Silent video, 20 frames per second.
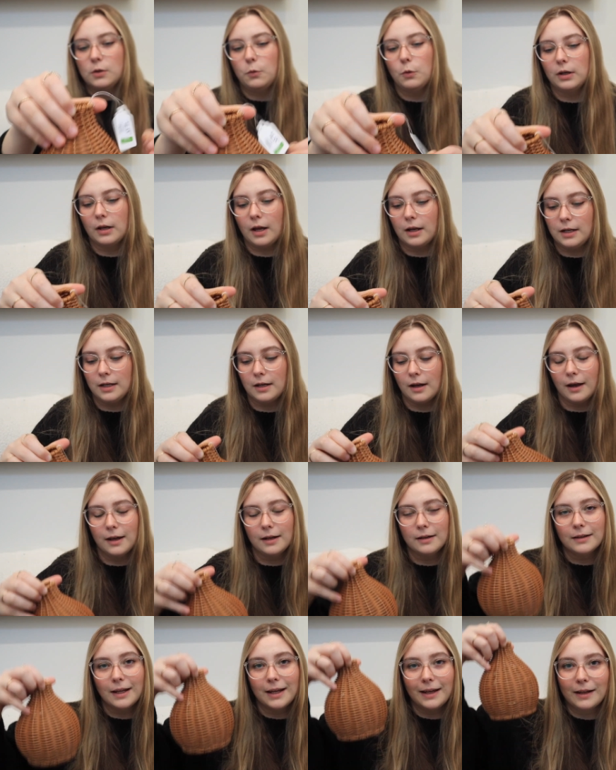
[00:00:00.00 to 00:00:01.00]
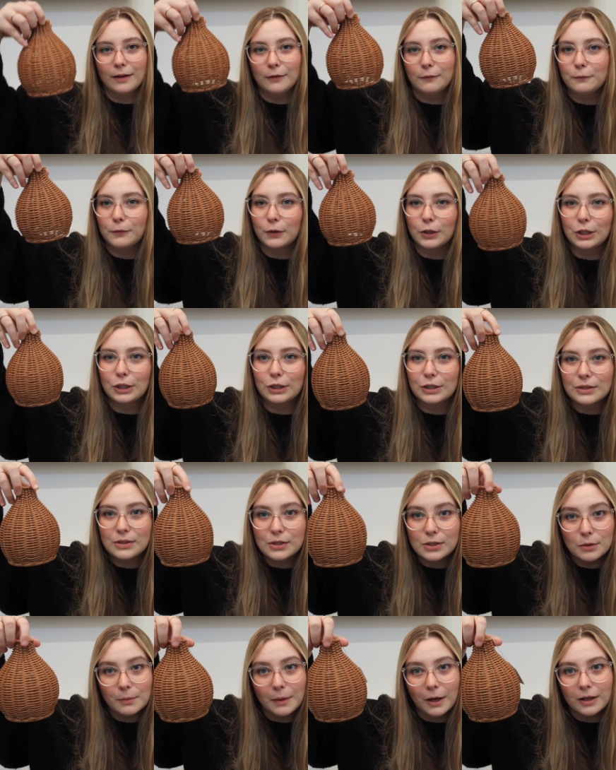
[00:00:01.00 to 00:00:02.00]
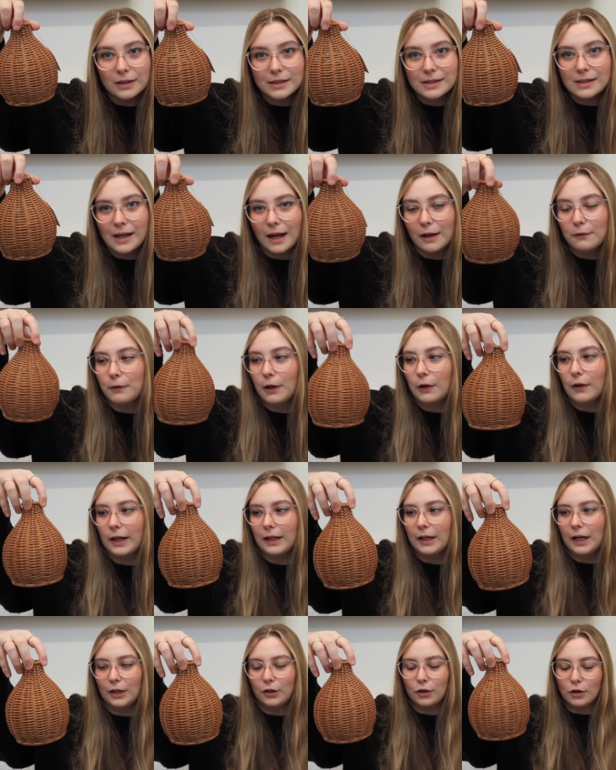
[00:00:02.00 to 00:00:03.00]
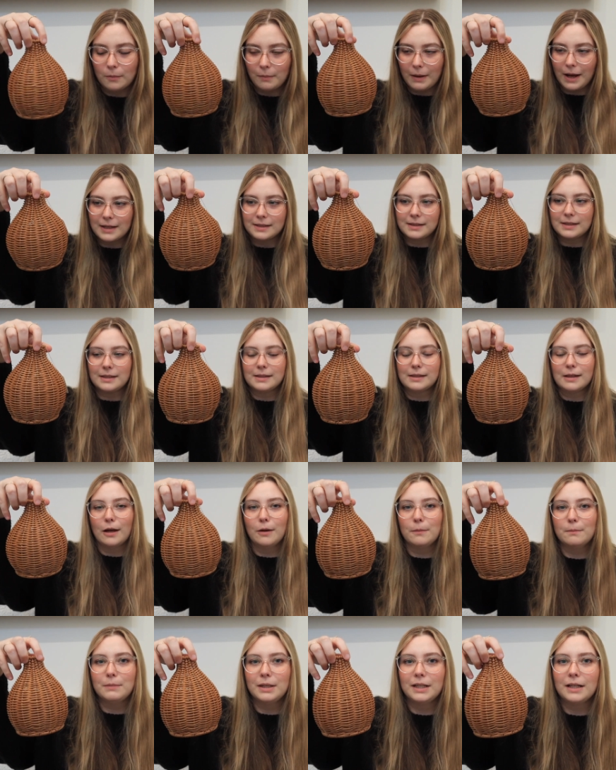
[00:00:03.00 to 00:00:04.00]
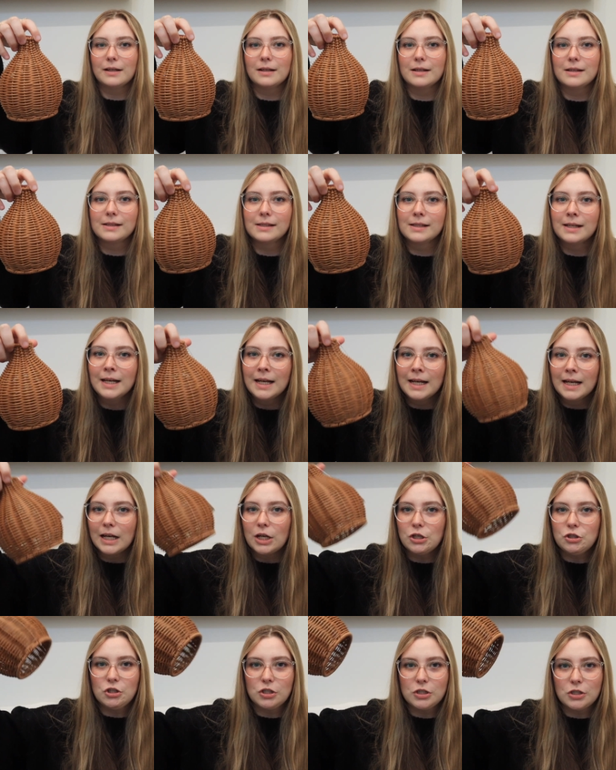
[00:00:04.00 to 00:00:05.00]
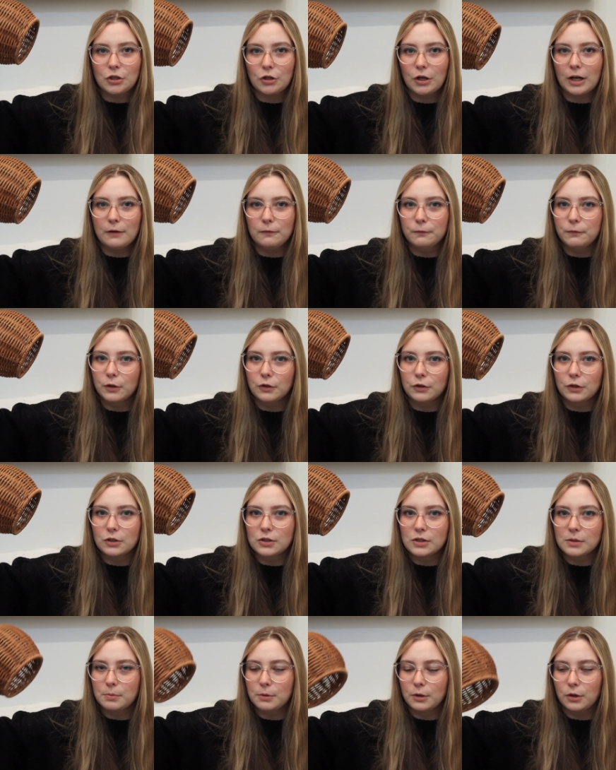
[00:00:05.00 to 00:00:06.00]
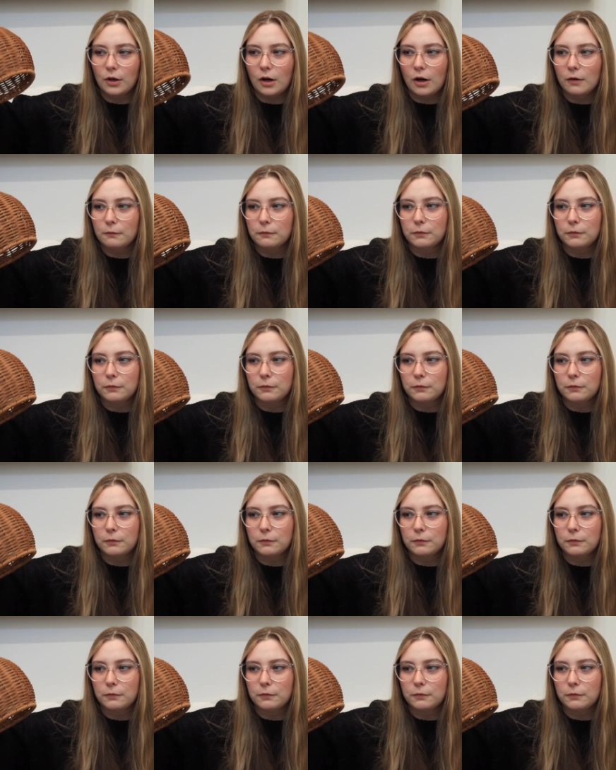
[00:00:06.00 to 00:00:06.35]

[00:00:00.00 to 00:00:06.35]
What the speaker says: $1.99. And for $2, I felt like I couldn't pass this up because it's just a great filler to put on